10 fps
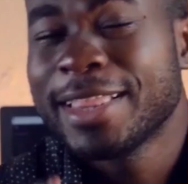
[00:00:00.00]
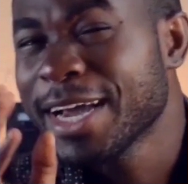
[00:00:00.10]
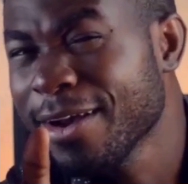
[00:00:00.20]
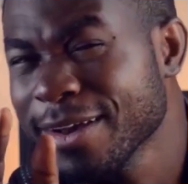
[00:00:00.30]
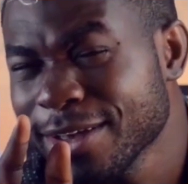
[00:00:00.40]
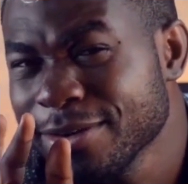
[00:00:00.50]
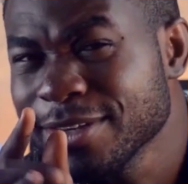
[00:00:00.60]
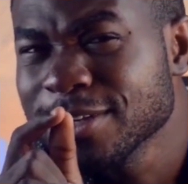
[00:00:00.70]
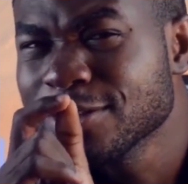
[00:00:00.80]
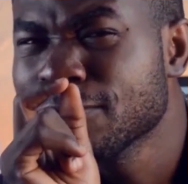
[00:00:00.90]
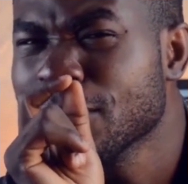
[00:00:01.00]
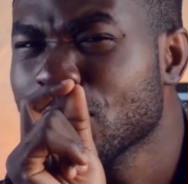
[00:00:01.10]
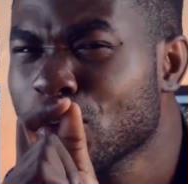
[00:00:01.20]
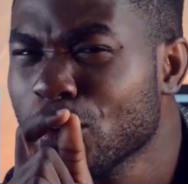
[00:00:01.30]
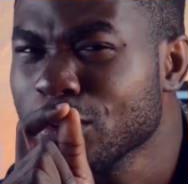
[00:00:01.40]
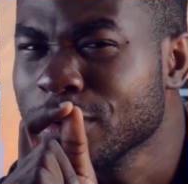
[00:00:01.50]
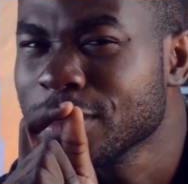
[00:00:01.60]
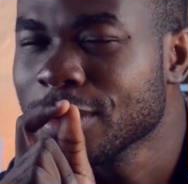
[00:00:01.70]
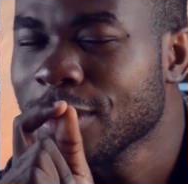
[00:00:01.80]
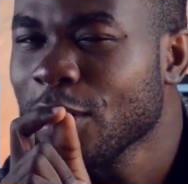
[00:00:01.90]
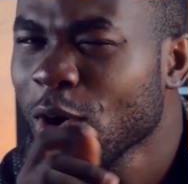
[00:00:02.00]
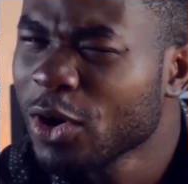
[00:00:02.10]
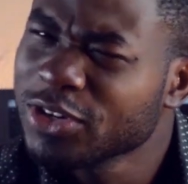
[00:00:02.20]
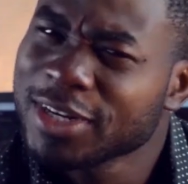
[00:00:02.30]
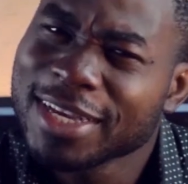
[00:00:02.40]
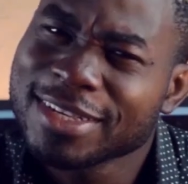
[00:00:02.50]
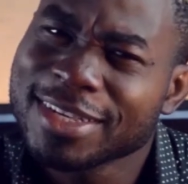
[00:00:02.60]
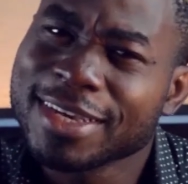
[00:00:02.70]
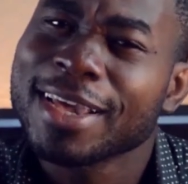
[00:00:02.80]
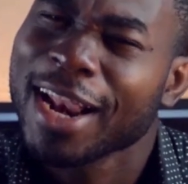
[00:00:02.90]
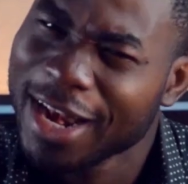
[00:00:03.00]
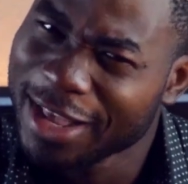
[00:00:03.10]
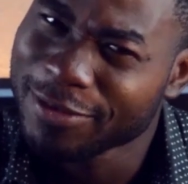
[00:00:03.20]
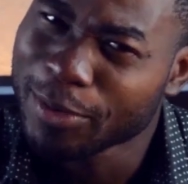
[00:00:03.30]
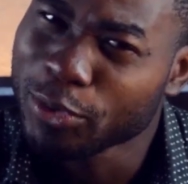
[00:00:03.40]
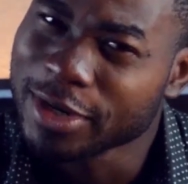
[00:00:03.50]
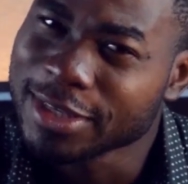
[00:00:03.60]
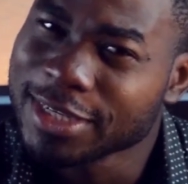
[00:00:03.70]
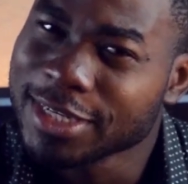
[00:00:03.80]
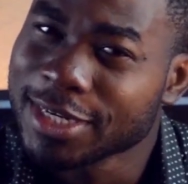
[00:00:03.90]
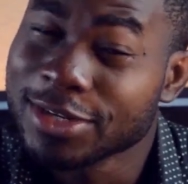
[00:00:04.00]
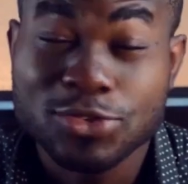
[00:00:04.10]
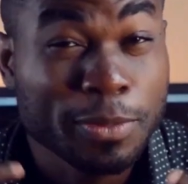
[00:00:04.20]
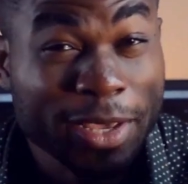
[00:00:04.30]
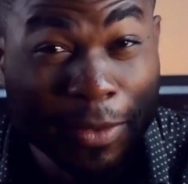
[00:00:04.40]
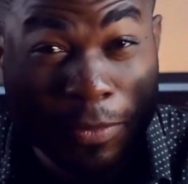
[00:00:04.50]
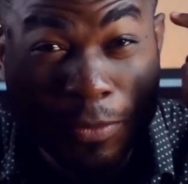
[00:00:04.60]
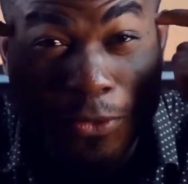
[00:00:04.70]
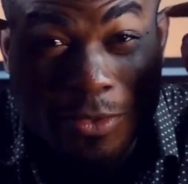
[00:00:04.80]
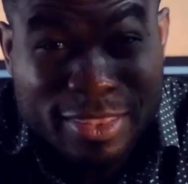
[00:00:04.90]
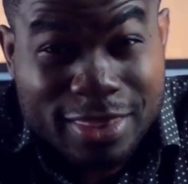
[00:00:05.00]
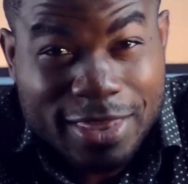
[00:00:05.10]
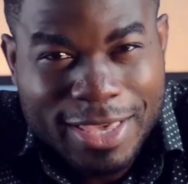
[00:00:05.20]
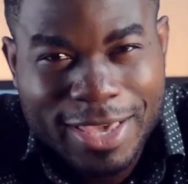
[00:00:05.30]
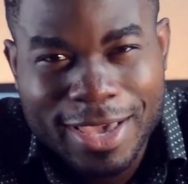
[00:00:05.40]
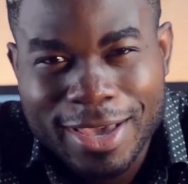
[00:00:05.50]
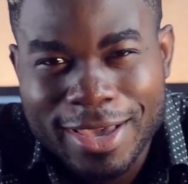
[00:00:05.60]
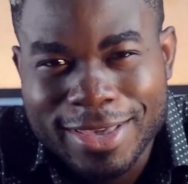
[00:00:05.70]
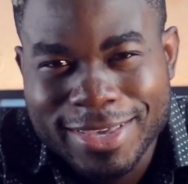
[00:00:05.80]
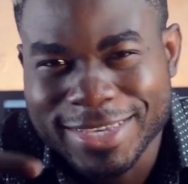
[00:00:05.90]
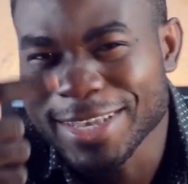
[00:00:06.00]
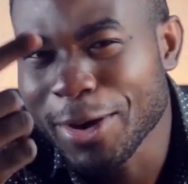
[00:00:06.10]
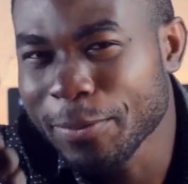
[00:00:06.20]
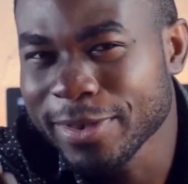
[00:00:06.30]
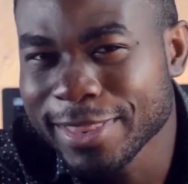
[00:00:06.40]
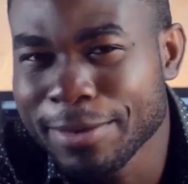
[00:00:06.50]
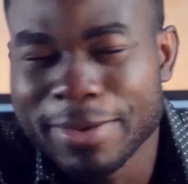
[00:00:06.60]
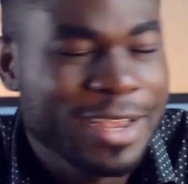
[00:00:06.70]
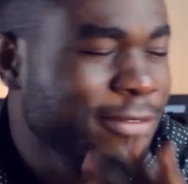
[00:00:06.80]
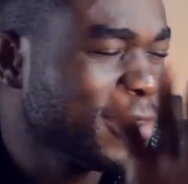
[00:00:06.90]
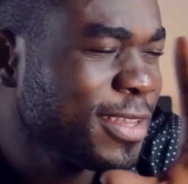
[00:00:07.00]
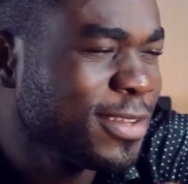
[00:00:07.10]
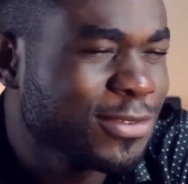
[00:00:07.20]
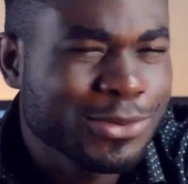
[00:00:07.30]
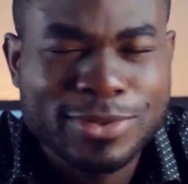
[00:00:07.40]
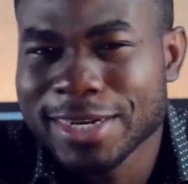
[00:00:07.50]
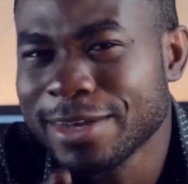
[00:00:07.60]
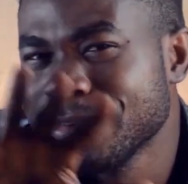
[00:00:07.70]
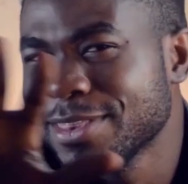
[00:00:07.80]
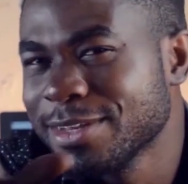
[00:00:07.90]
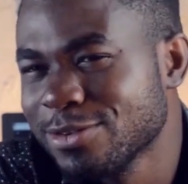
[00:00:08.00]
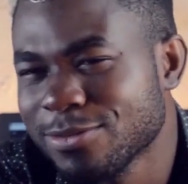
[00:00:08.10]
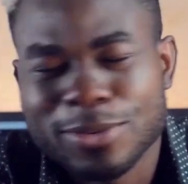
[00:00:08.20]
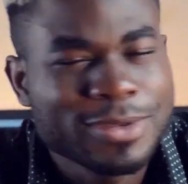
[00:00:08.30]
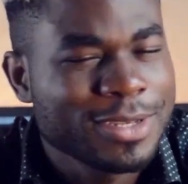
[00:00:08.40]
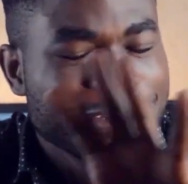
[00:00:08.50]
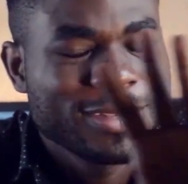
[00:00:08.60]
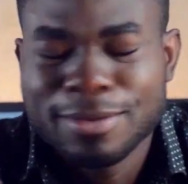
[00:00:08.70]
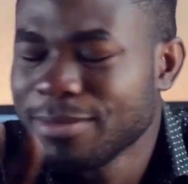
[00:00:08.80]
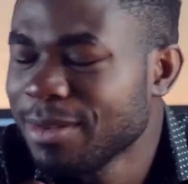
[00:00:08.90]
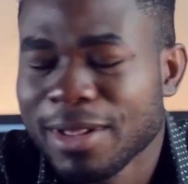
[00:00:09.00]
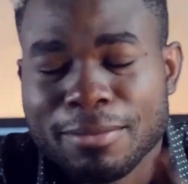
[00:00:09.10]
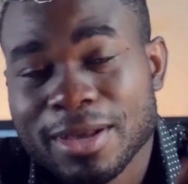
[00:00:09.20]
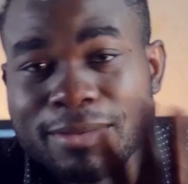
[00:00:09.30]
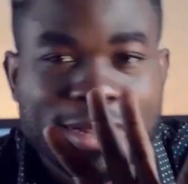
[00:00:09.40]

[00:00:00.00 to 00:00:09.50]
The characteristics of a good, or should I say clever politician, is to make the people think he's helping them and everything is good and everything is rosy and yeah, blah, blah, blah,